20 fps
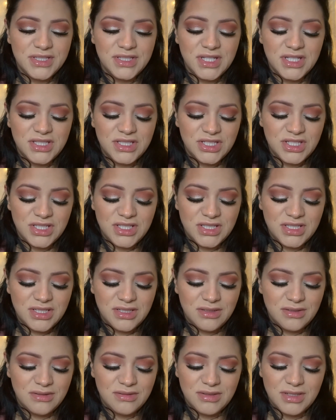It's
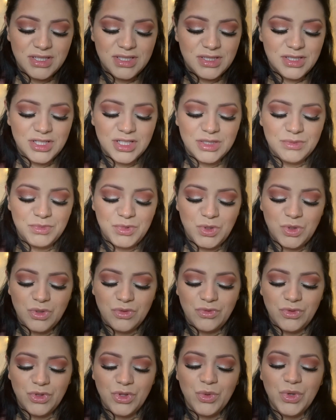just
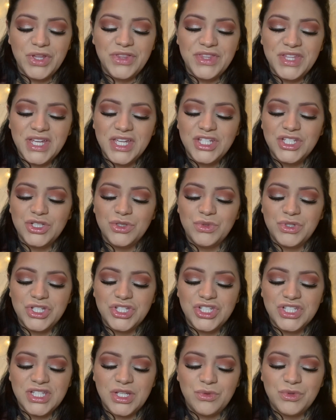beautiful. The one thing I do
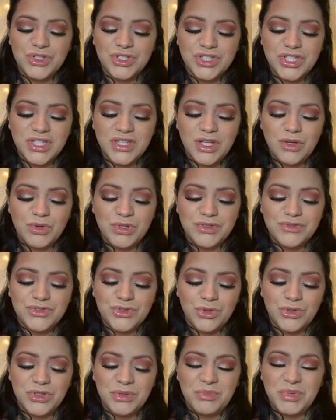wish is I wish that they would have
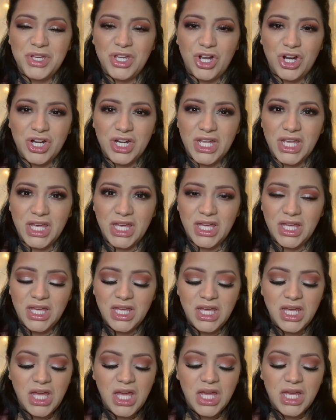sold the PR kit,
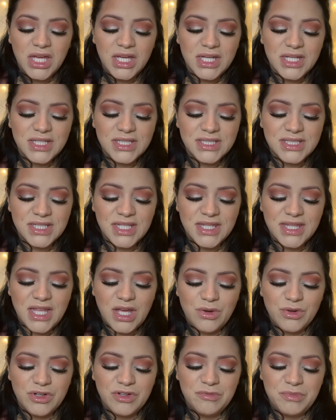because that
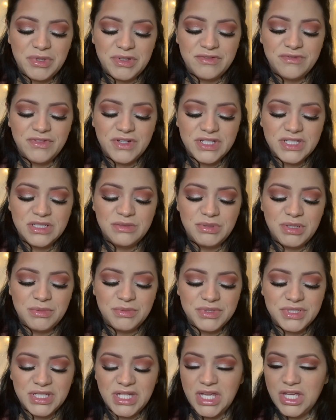would have been fun to be able
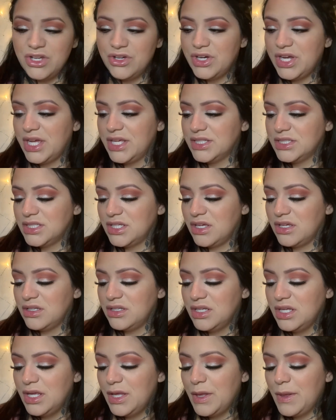to get your hands
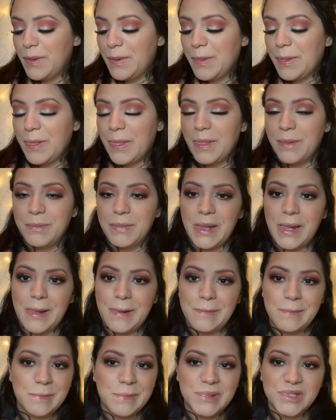on,
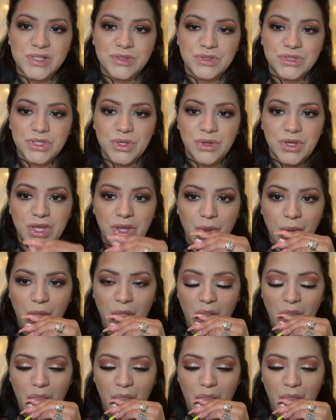because it was so cute.